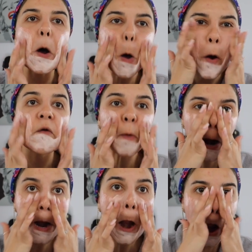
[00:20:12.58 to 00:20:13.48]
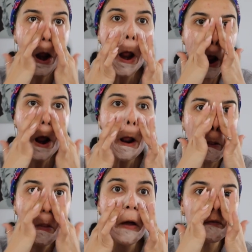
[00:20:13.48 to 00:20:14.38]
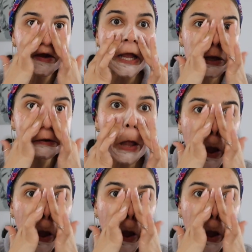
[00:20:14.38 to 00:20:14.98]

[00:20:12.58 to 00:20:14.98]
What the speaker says: all over the face.